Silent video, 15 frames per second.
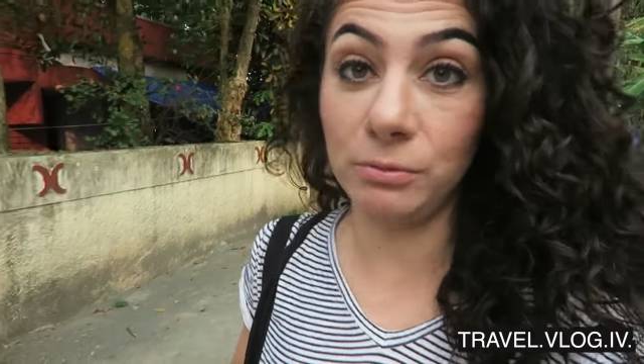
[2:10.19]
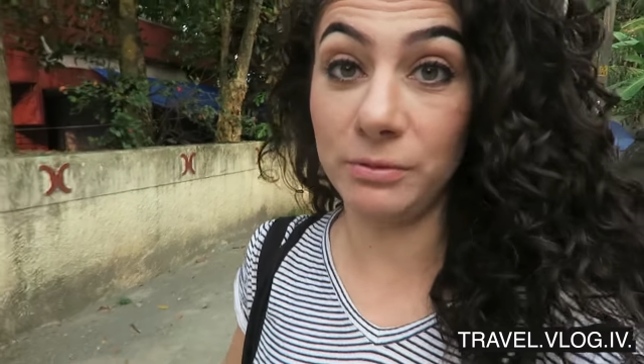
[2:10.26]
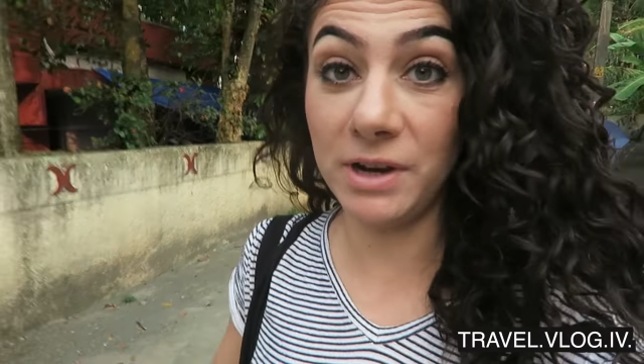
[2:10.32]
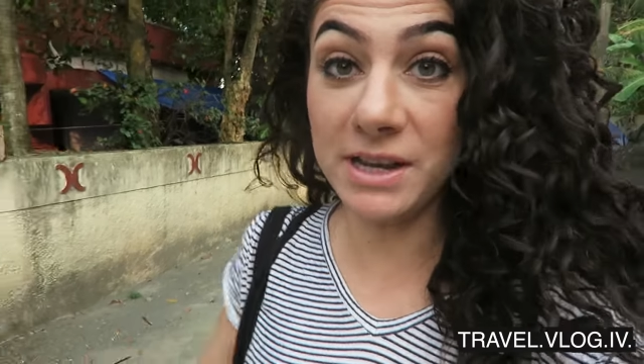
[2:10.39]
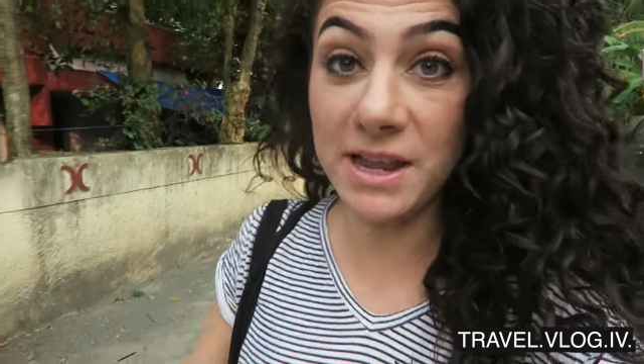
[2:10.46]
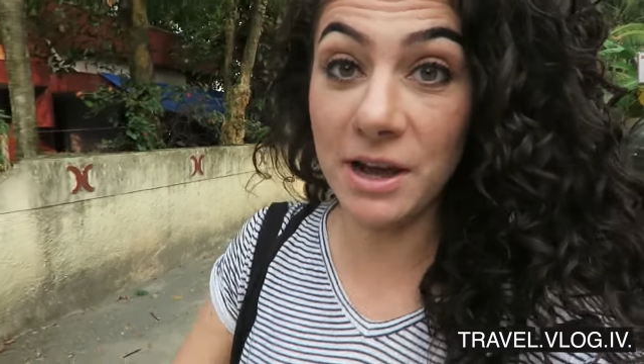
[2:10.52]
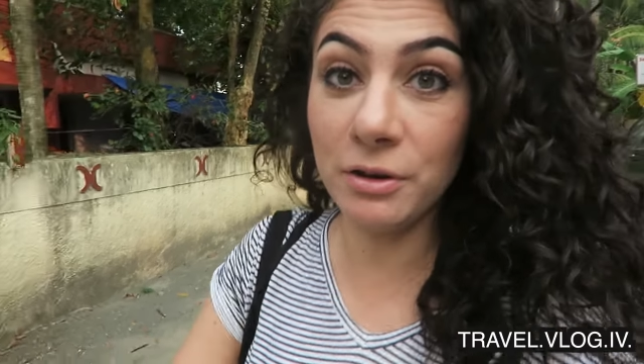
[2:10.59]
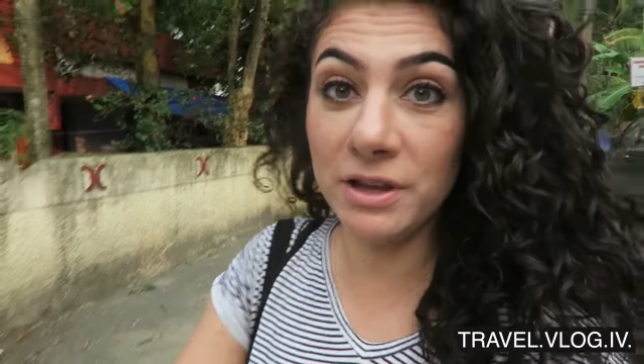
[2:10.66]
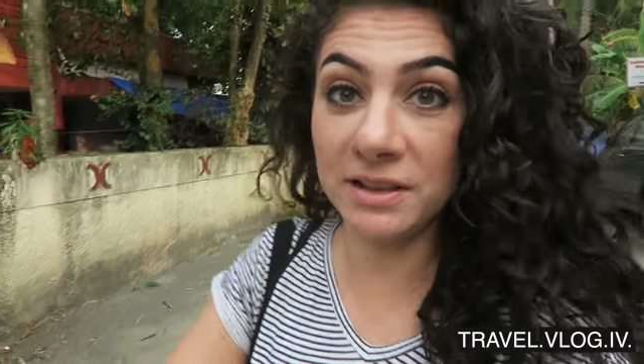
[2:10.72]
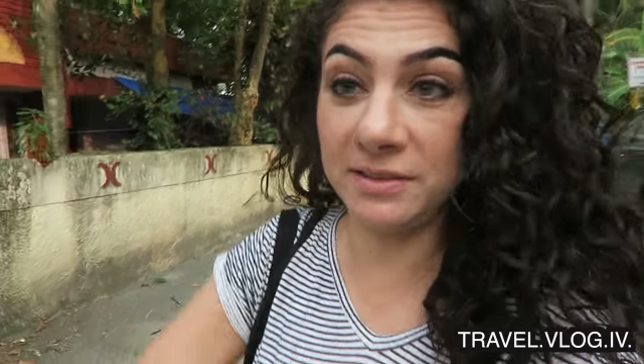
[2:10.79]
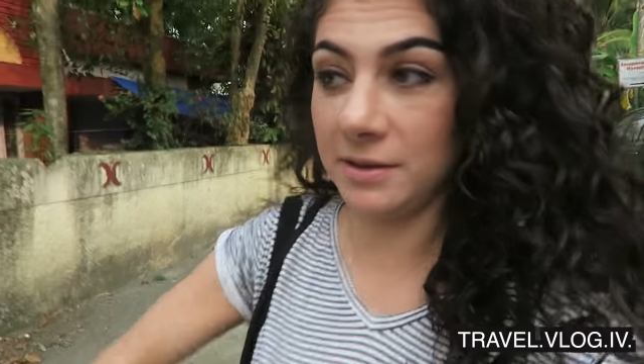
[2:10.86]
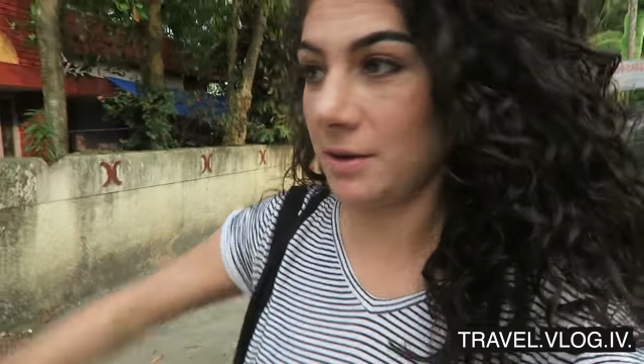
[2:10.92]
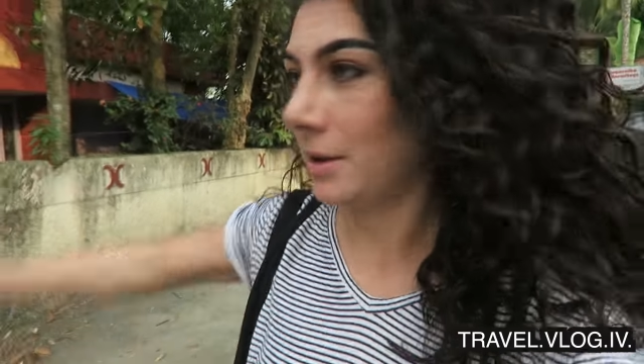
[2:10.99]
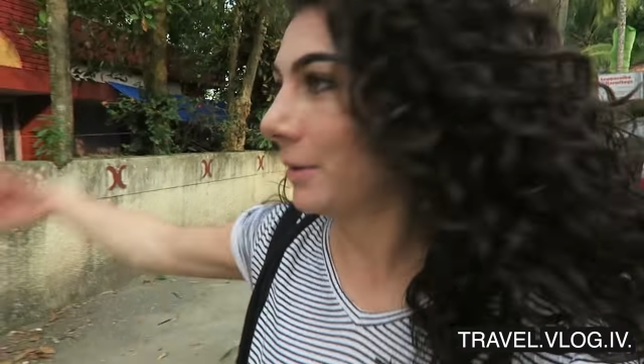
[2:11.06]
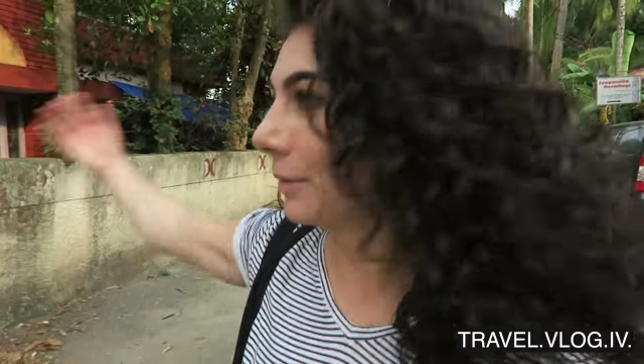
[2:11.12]
Right now
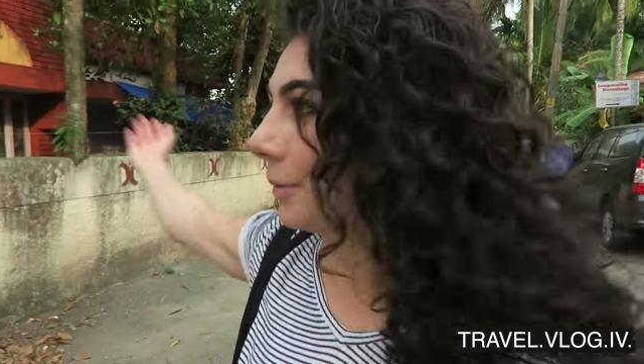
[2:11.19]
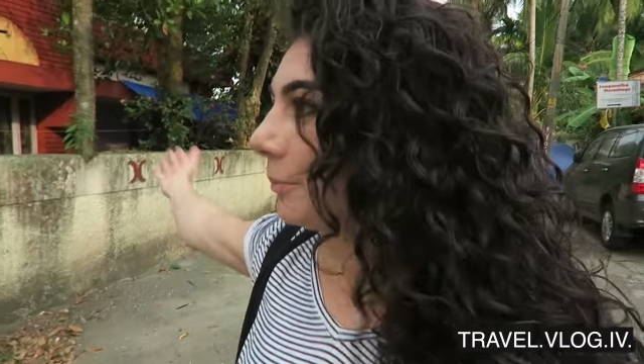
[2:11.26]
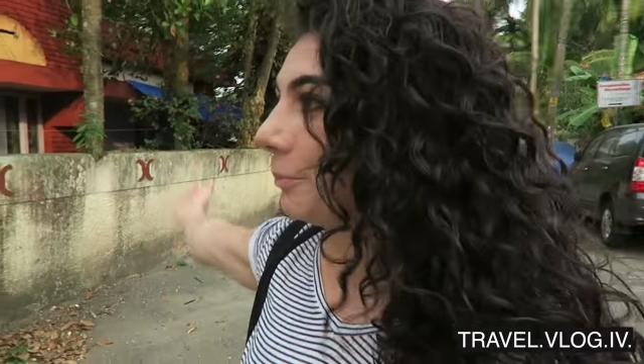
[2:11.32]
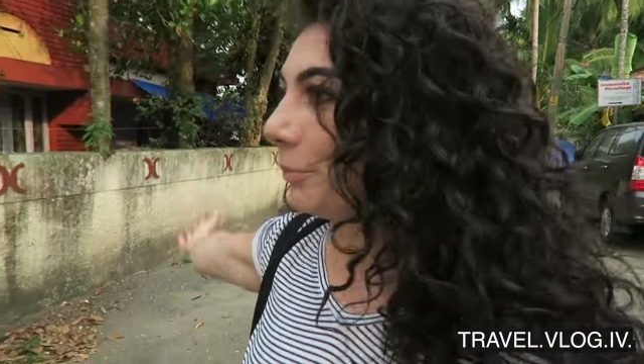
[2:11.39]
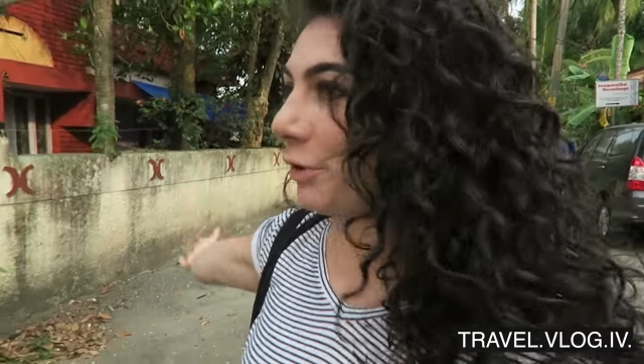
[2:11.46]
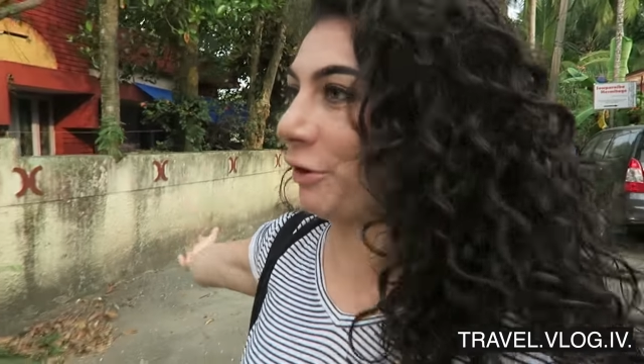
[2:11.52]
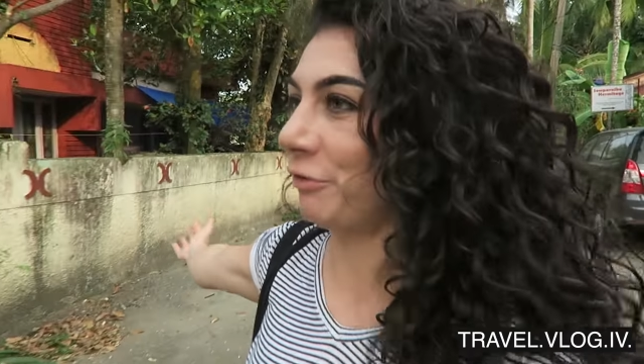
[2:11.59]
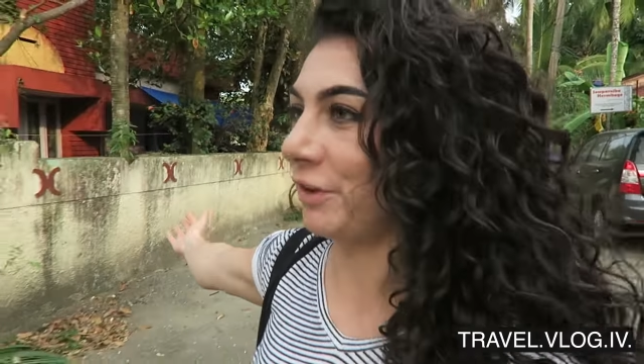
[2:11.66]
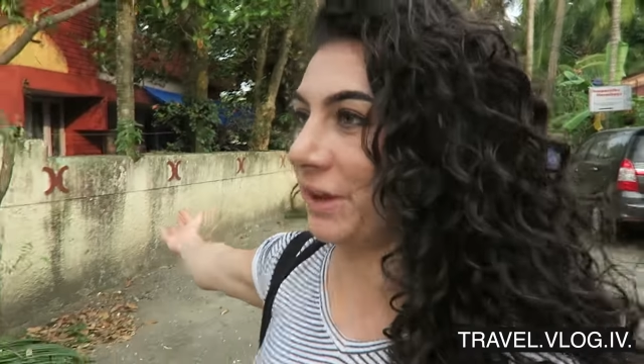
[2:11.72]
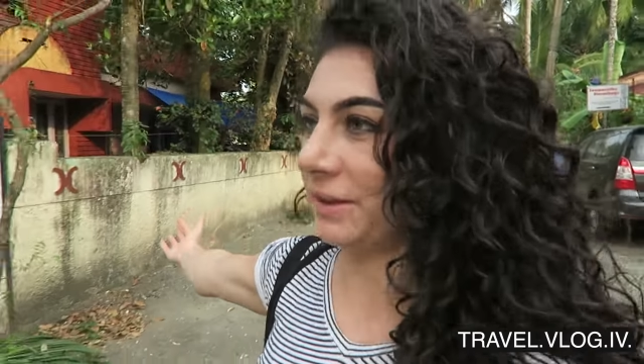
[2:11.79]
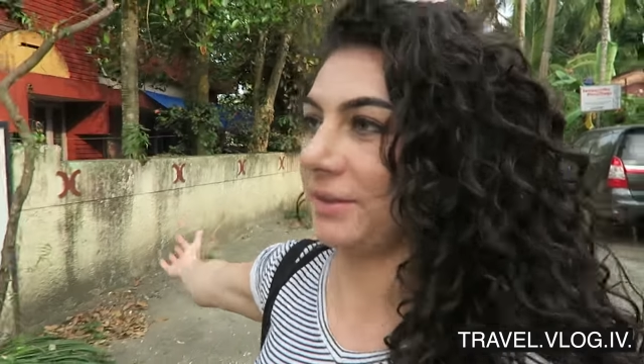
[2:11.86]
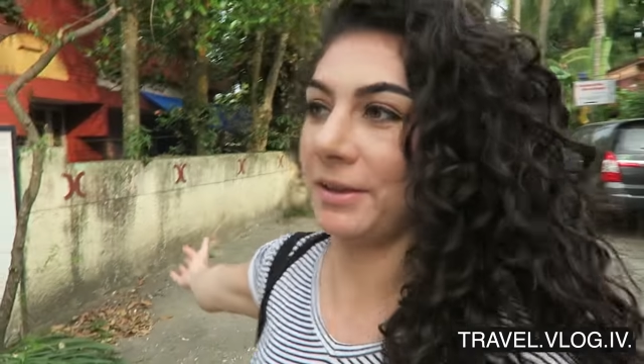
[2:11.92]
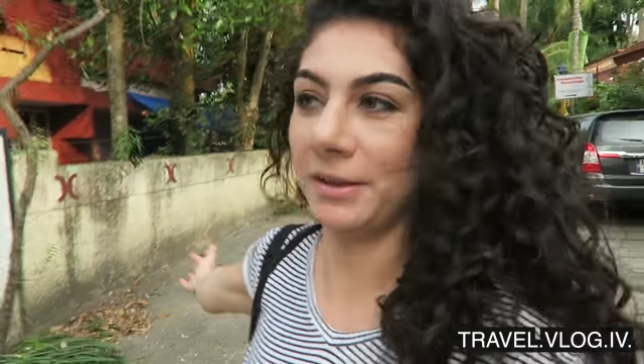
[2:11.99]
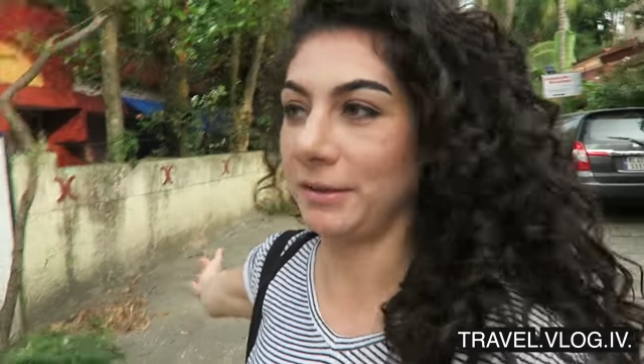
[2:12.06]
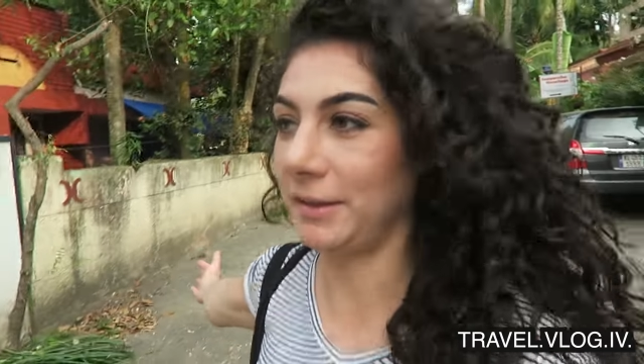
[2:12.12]
it's perfect.
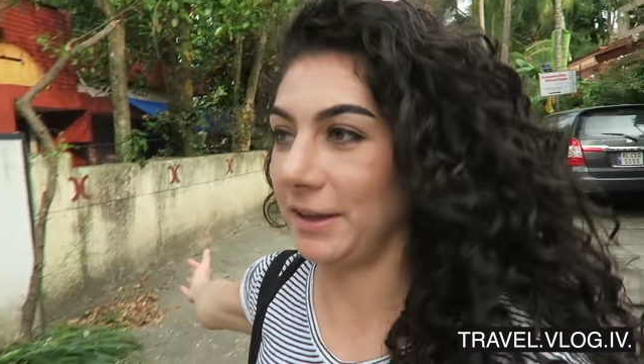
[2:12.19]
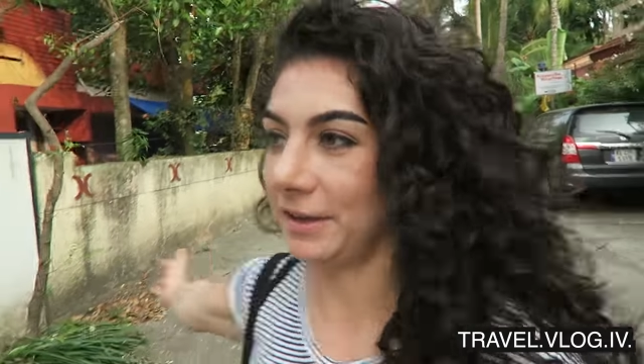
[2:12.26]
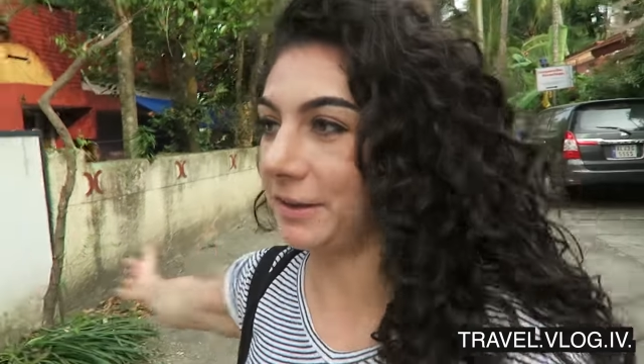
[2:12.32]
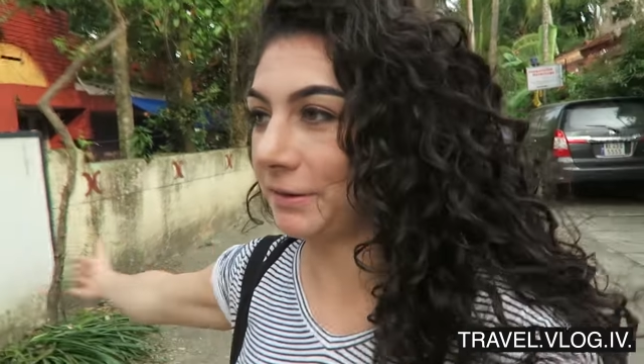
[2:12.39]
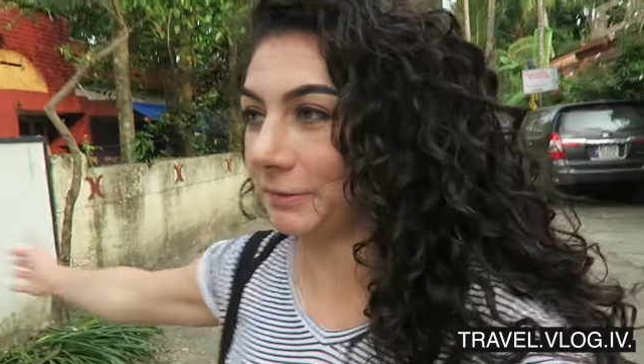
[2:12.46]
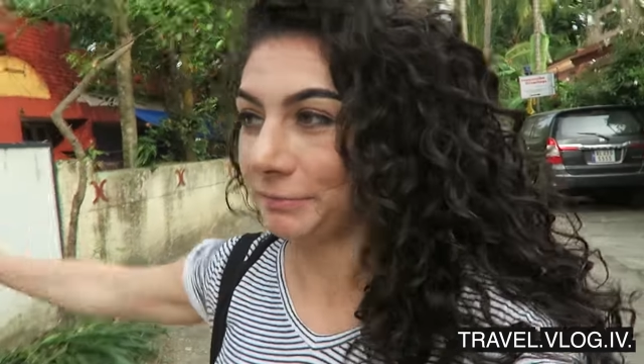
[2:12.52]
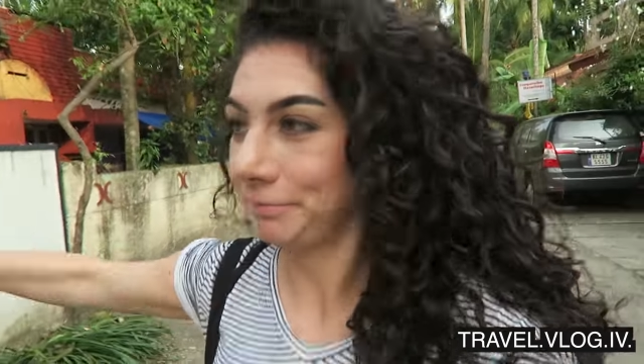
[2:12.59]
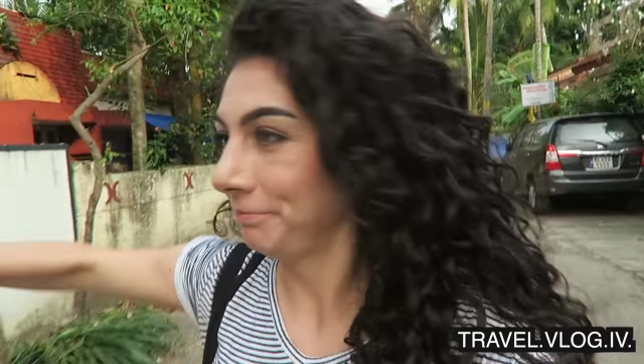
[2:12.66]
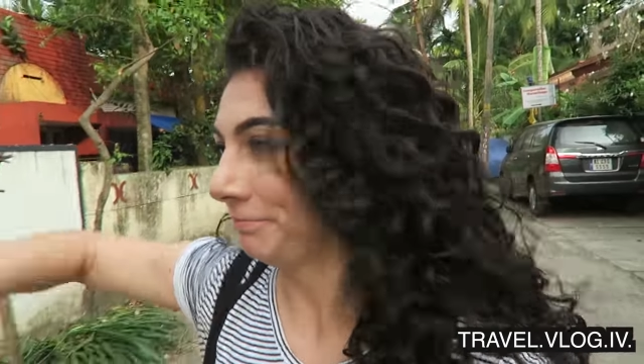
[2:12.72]
Like